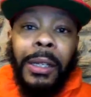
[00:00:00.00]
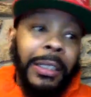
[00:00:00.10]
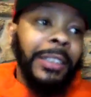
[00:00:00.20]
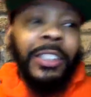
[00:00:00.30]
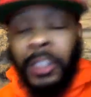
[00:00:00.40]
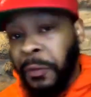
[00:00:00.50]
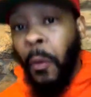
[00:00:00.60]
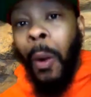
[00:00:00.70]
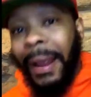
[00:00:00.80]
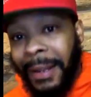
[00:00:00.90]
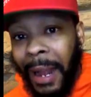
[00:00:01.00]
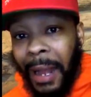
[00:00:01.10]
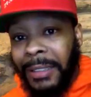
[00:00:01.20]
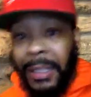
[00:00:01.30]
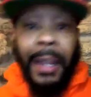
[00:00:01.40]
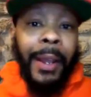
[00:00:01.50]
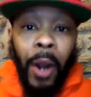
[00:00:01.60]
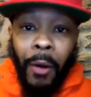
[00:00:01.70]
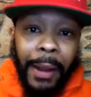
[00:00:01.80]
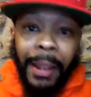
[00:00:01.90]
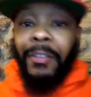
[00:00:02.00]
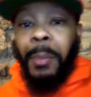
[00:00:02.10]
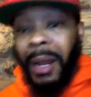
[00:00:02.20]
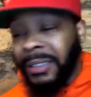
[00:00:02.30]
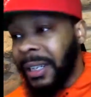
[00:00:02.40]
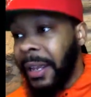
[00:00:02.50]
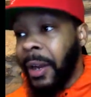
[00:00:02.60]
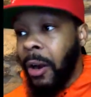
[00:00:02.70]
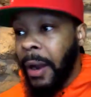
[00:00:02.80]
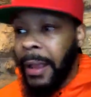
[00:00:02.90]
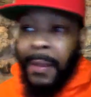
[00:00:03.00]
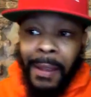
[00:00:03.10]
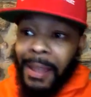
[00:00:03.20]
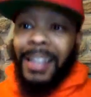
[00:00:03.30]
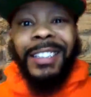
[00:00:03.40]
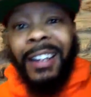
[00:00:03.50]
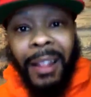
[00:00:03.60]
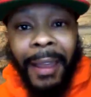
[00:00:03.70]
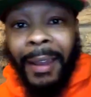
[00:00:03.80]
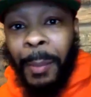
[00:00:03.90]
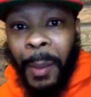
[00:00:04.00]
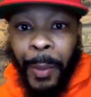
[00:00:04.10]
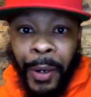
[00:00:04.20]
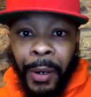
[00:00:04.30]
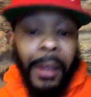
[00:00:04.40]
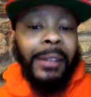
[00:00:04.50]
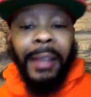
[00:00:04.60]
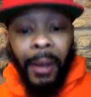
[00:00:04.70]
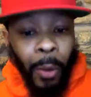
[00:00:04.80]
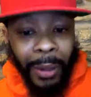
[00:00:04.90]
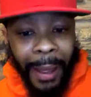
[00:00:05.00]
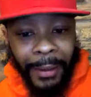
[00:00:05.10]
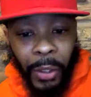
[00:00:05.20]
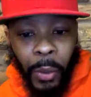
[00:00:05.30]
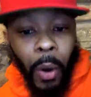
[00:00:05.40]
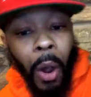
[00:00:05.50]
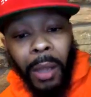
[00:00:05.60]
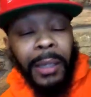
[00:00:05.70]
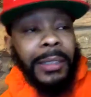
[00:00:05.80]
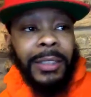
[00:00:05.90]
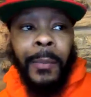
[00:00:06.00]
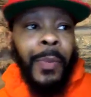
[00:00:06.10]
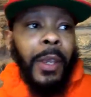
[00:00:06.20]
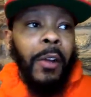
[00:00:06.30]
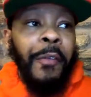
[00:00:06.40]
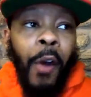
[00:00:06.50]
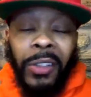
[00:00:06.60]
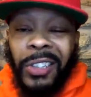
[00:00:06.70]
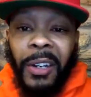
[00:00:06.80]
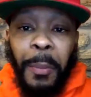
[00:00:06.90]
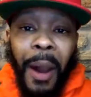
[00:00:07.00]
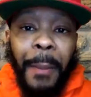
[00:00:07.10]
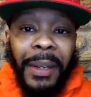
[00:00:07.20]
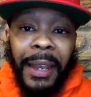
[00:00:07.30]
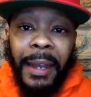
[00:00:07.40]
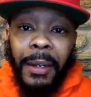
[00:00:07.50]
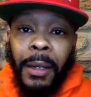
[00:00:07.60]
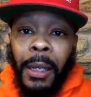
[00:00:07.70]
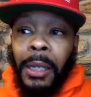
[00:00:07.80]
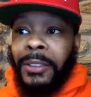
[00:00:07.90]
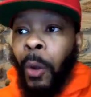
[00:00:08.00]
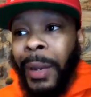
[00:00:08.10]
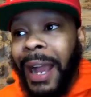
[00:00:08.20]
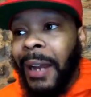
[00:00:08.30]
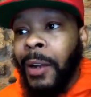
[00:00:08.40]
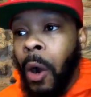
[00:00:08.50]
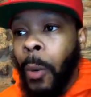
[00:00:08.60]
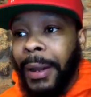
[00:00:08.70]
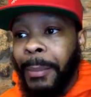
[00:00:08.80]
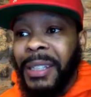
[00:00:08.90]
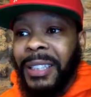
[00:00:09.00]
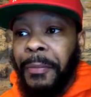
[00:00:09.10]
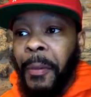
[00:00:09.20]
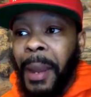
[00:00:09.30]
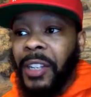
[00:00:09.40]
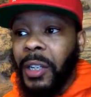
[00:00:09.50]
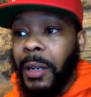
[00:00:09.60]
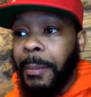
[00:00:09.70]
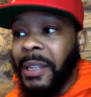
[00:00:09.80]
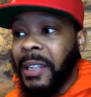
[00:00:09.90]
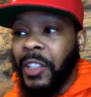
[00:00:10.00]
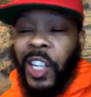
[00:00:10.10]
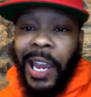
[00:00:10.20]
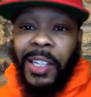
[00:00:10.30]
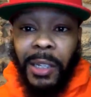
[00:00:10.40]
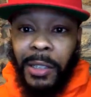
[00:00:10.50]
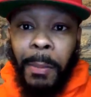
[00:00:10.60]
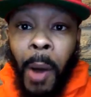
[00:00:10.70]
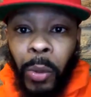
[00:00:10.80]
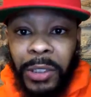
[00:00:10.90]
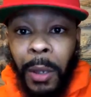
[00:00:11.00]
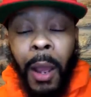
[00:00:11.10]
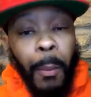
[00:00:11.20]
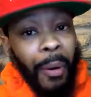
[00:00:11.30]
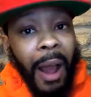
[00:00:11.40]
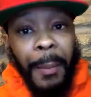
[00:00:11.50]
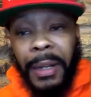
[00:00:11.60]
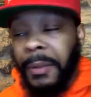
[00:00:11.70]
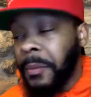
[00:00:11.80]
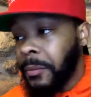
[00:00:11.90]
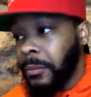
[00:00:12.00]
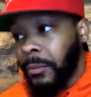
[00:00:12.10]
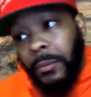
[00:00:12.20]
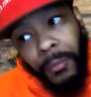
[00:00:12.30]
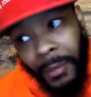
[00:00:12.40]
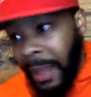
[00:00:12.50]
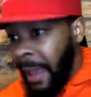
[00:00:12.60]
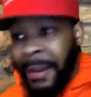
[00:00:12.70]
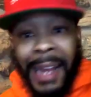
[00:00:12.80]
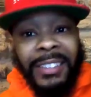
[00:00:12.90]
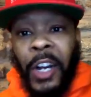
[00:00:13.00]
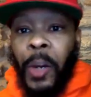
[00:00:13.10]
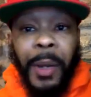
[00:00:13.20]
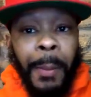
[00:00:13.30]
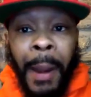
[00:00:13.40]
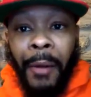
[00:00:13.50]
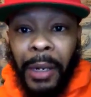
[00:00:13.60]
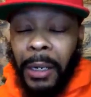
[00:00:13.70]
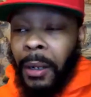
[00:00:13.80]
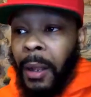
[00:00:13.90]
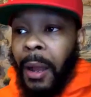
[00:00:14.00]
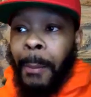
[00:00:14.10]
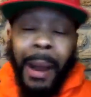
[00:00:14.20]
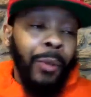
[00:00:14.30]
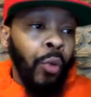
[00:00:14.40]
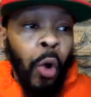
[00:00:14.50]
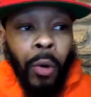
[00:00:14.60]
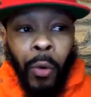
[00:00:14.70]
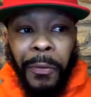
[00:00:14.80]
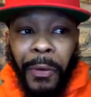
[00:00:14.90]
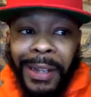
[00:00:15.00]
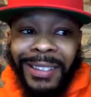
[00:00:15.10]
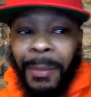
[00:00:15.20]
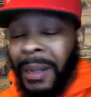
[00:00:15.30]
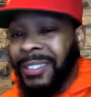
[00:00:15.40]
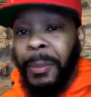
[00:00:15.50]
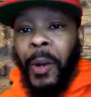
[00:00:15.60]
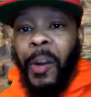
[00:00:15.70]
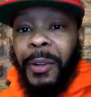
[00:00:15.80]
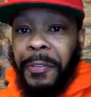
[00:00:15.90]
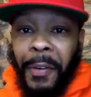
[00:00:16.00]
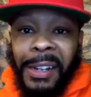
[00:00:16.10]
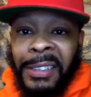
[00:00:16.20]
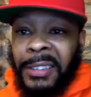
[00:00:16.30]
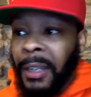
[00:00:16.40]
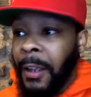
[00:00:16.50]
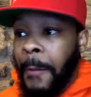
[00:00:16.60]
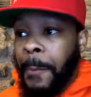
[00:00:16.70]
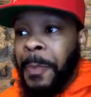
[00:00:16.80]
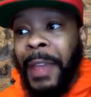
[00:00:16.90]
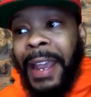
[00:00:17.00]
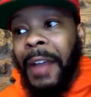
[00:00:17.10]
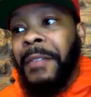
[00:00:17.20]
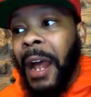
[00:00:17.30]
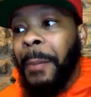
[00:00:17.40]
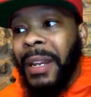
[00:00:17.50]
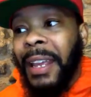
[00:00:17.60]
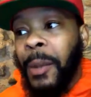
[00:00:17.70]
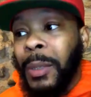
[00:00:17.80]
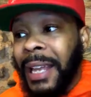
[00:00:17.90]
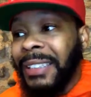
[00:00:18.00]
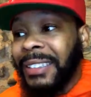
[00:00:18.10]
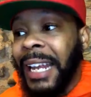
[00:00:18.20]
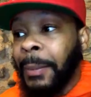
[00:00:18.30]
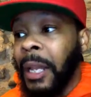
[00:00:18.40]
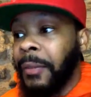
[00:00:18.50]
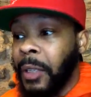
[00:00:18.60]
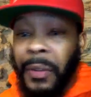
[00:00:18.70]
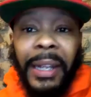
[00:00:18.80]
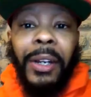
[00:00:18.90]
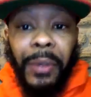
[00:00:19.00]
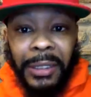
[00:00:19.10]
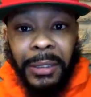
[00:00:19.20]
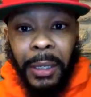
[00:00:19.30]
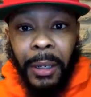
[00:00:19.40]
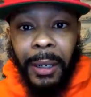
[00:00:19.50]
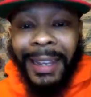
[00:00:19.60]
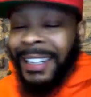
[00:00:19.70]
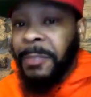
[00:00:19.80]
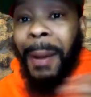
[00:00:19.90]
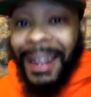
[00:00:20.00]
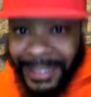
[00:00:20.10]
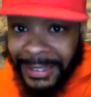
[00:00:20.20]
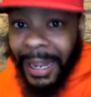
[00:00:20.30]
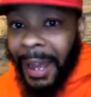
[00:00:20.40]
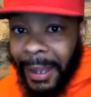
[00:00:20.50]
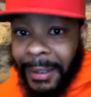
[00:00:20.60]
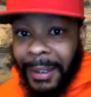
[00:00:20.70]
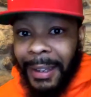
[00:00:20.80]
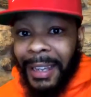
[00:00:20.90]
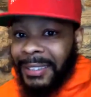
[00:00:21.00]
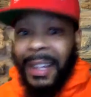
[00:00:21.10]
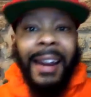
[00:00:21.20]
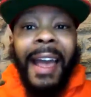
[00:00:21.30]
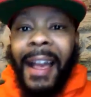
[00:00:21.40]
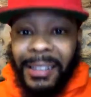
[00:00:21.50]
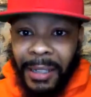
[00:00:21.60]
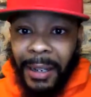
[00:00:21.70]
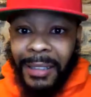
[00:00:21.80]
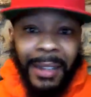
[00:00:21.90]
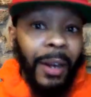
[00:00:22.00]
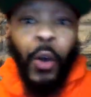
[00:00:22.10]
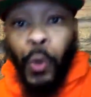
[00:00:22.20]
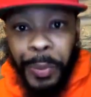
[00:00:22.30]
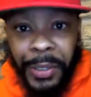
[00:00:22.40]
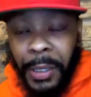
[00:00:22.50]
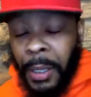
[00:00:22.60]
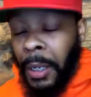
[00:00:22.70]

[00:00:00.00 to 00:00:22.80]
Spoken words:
This is just for white guys in the NRA. Everybody's in the NRA is a Klan member. They don't like you. All of this falsehood and propaganda. So we got to go where the misinformation and the miseducation is the most prominent, and that's urban America. My rural friends and my suburban friends, they have not been hit with that same level of ignorance. It is by design. It's not an accident. It's not an oops.